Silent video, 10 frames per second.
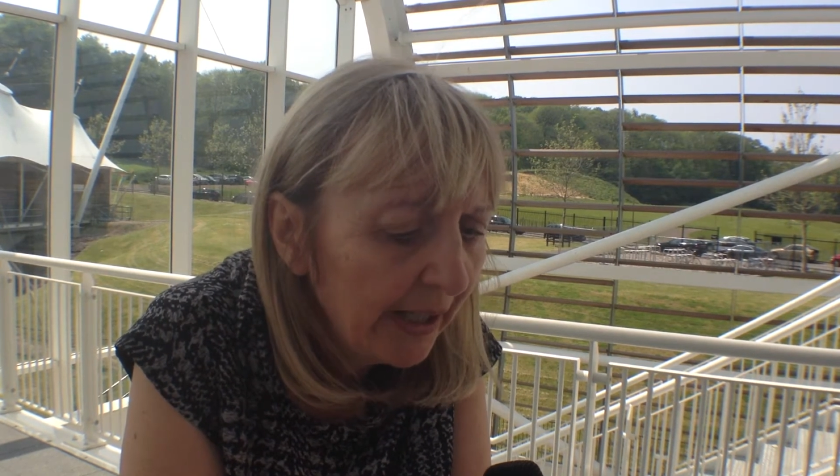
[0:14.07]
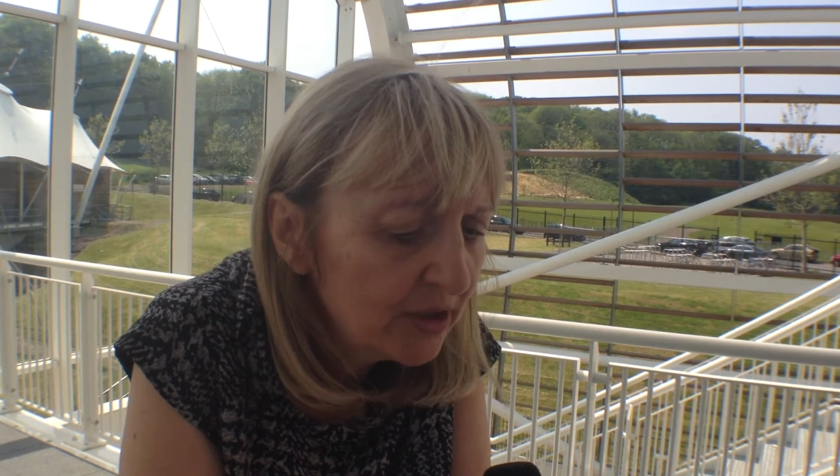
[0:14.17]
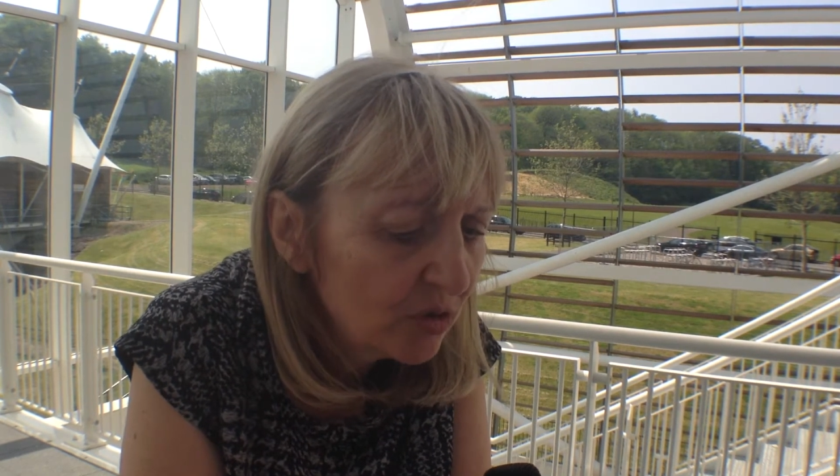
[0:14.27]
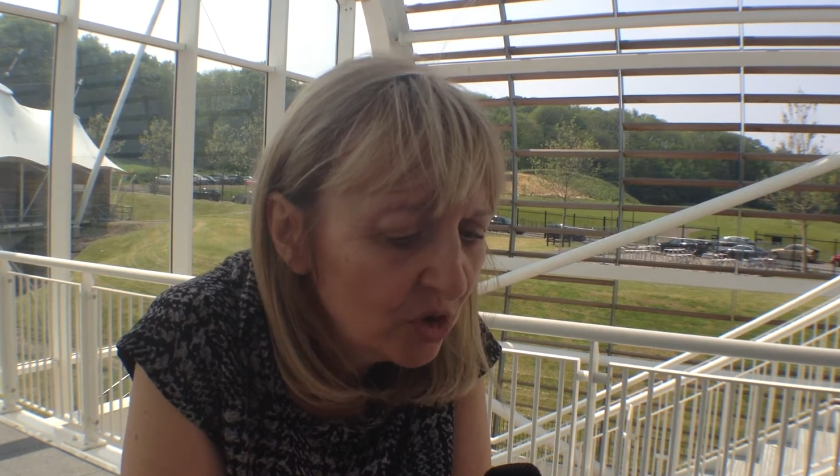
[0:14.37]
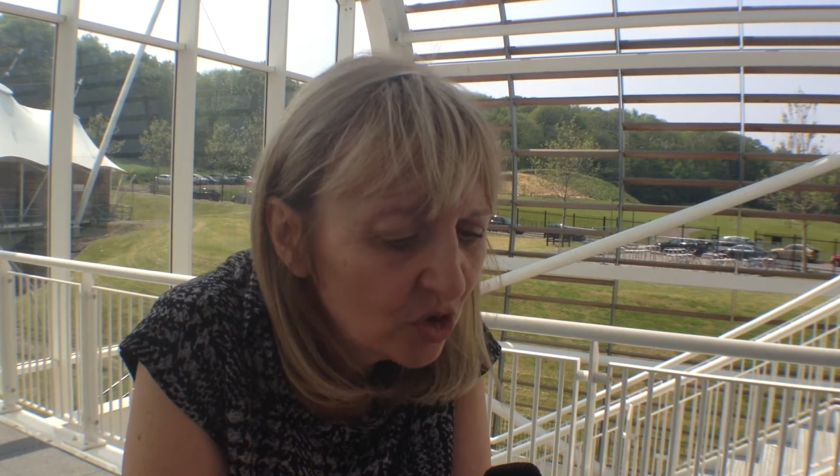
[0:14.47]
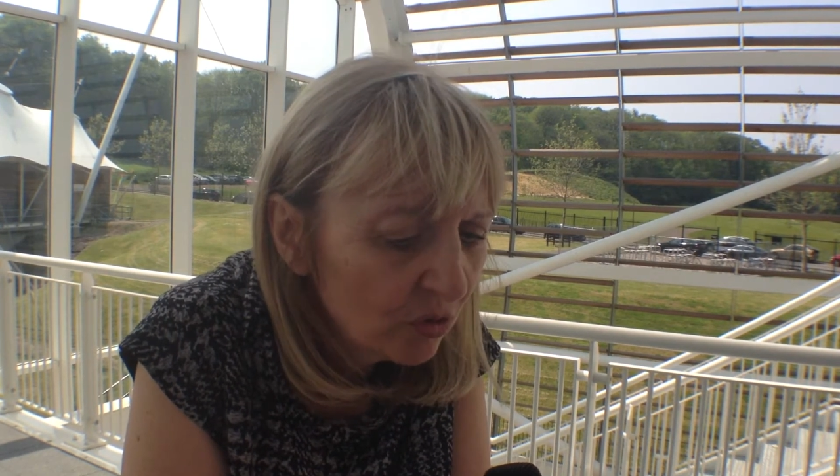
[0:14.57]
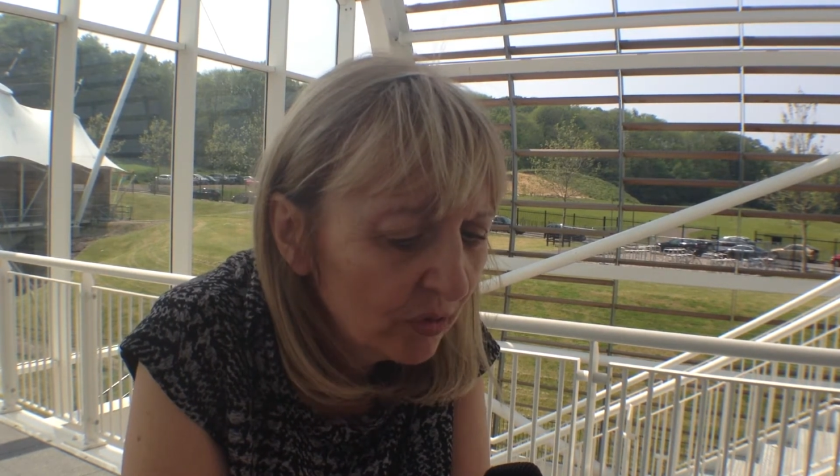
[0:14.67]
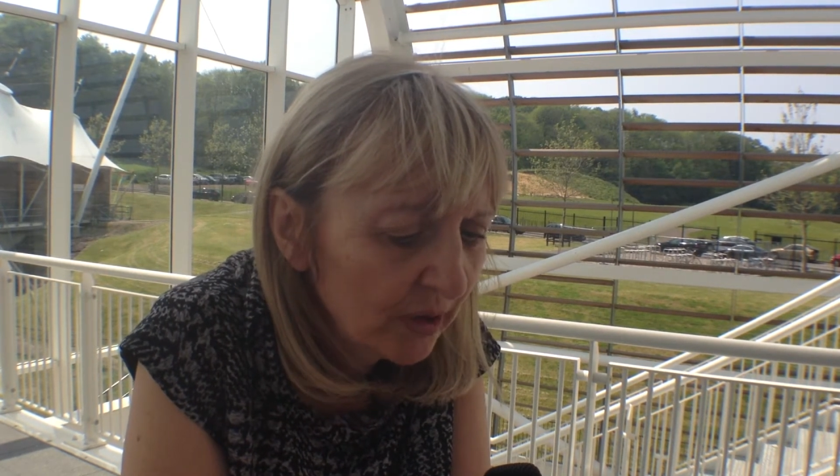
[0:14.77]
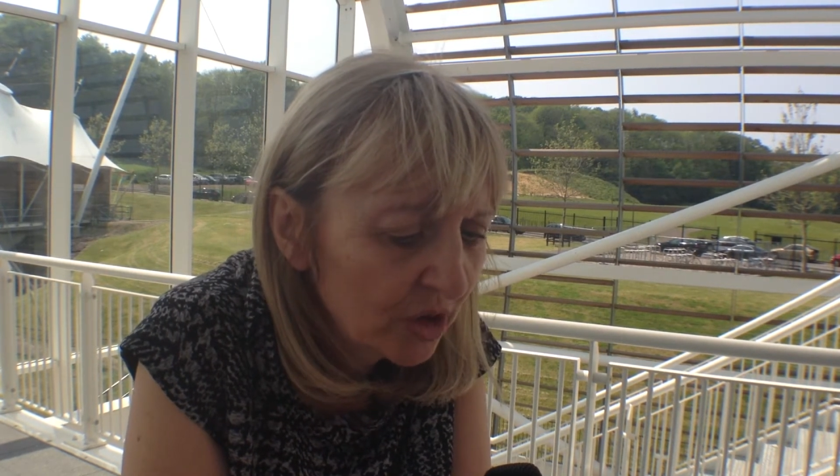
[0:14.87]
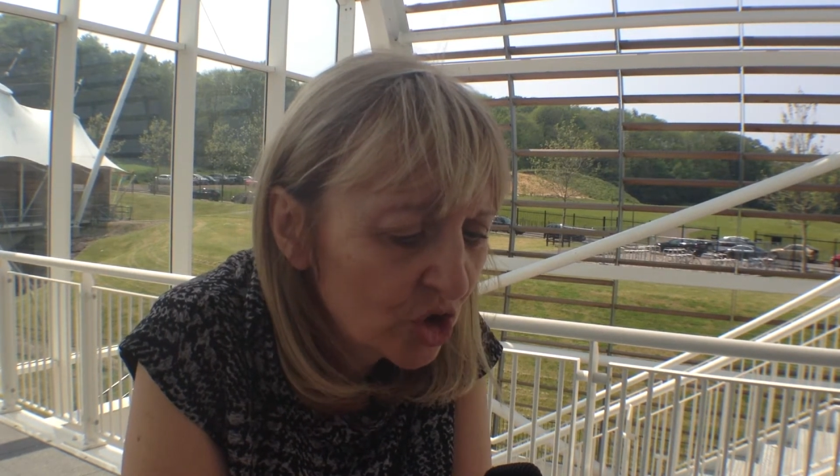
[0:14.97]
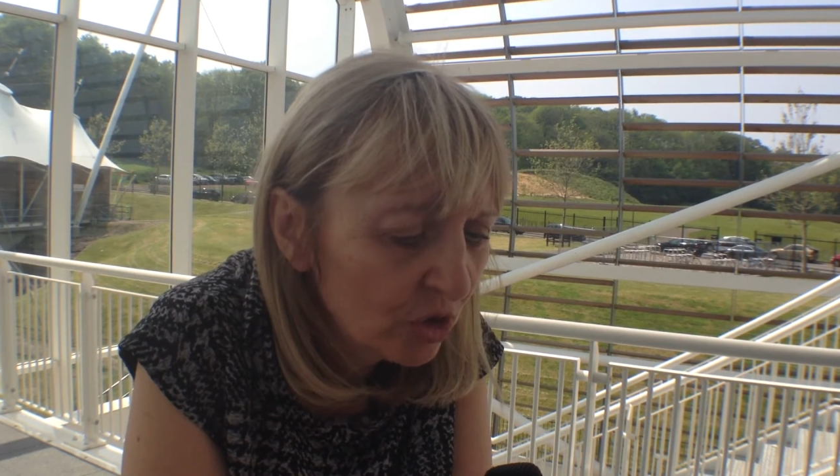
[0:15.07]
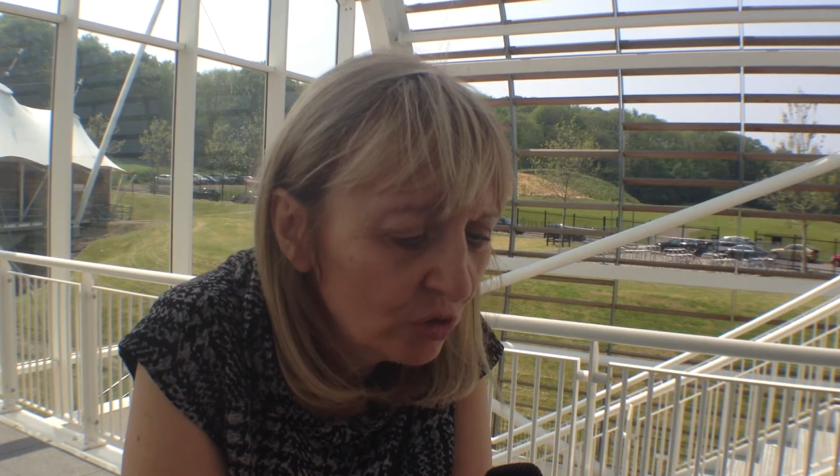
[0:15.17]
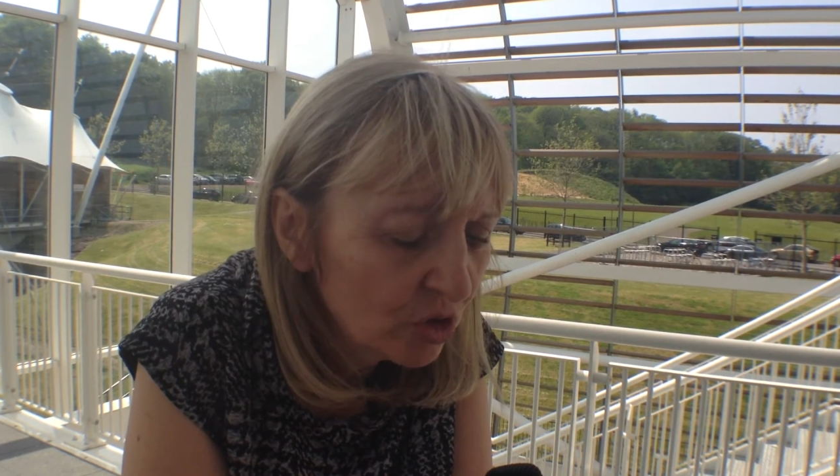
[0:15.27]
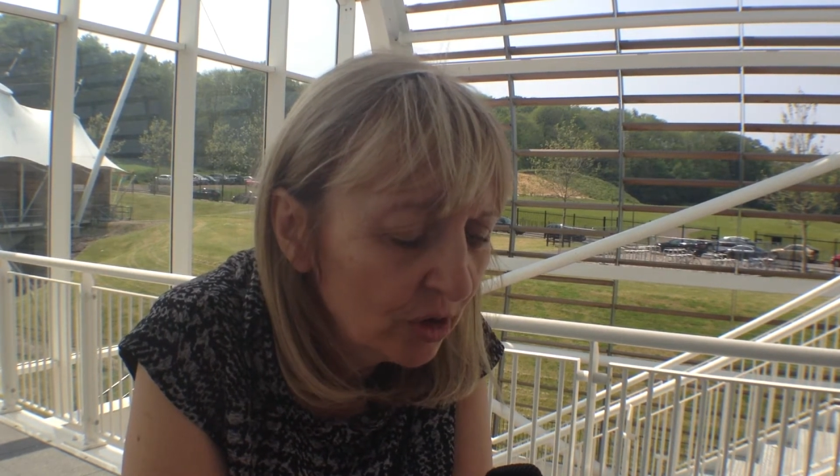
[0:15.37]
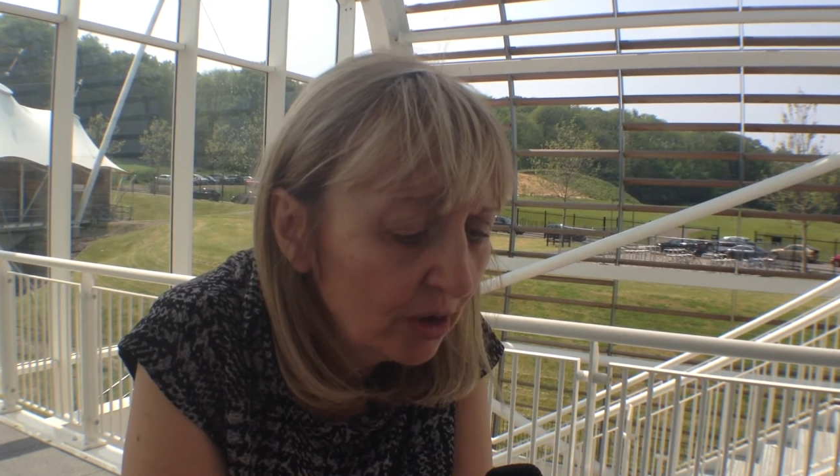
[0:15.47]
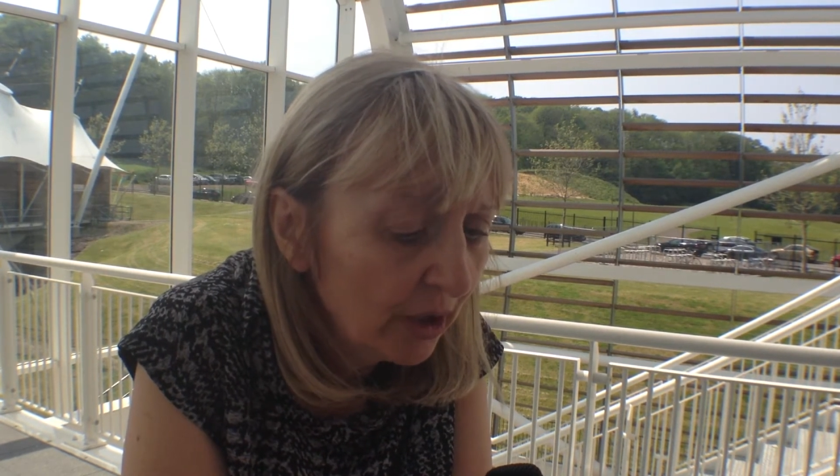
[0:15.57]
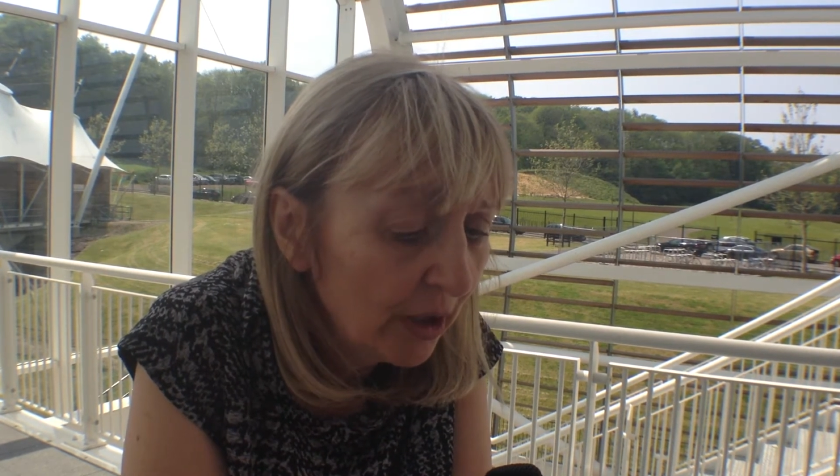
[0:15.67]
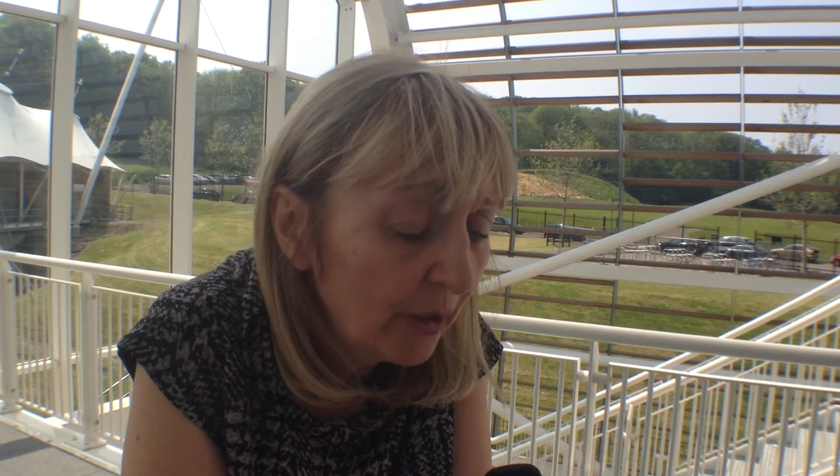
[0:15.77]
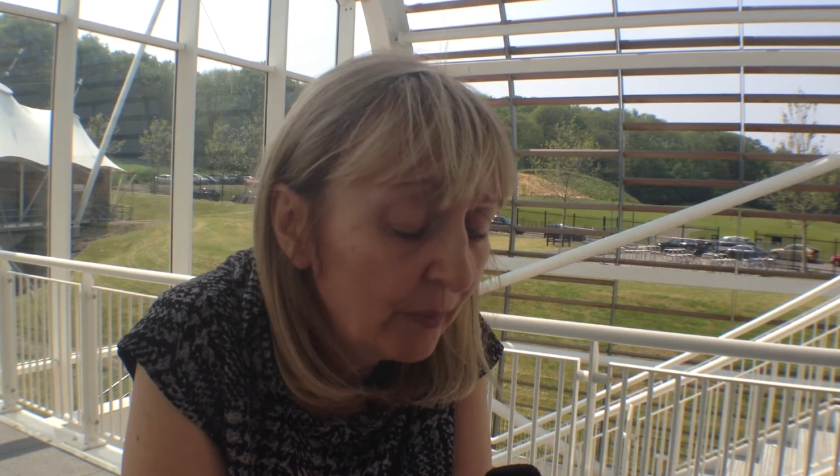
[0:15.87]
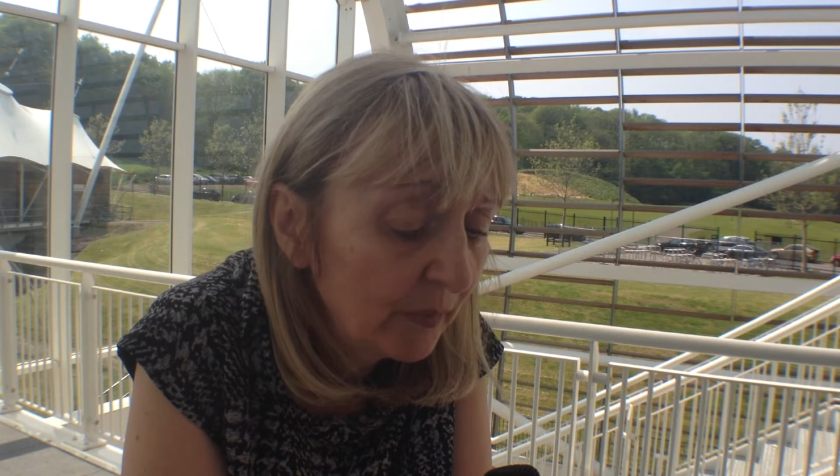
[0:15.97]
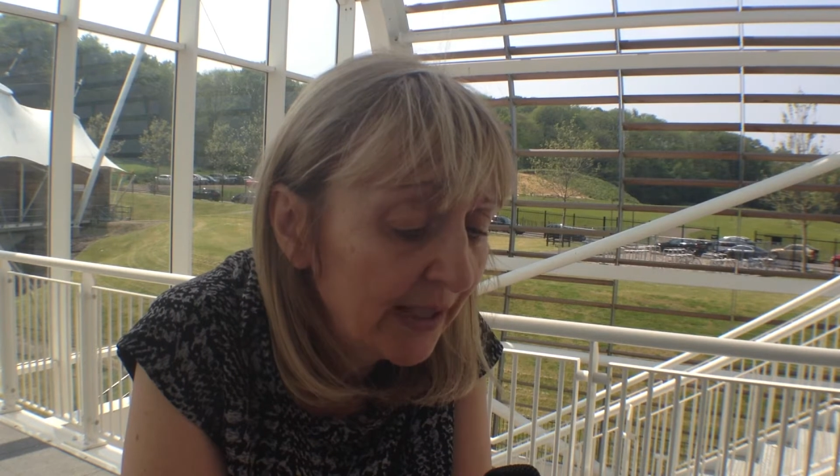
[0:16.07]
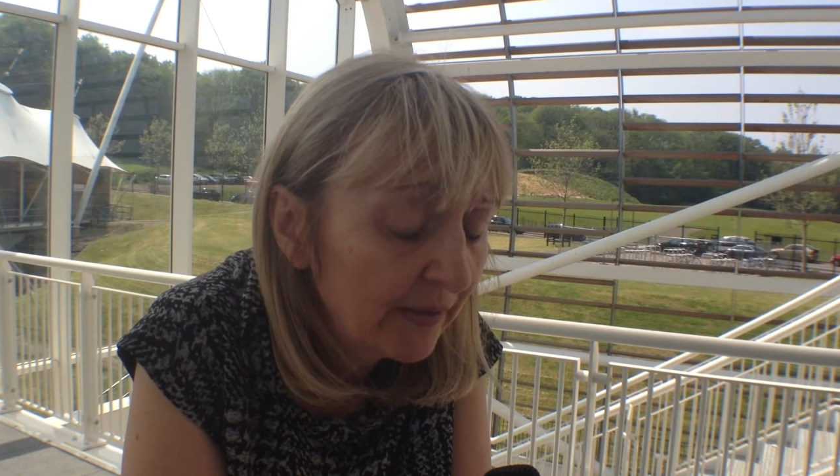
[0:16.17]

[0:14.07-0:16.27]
and to ensure that the children um,